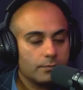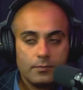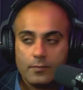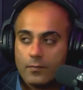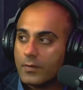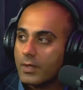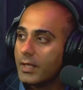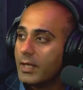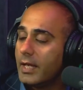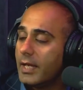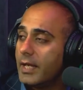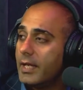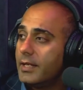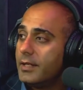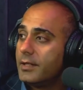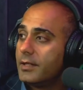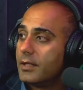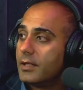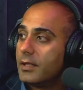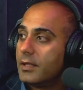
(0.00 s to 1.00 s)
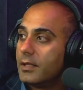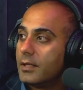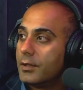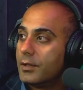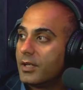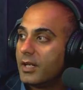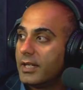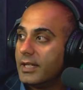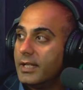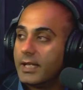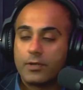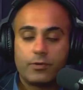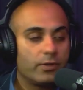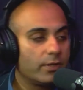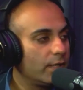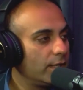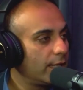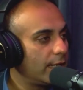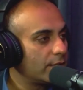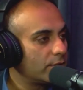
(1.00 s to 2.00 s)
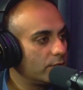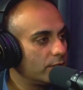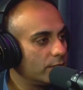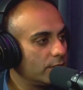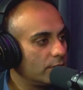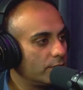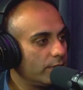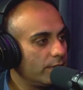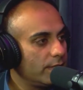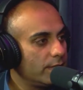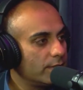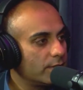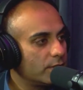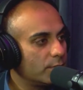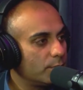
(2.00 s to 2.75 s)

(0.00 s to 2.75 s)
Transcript: and electrically isolate the veins. But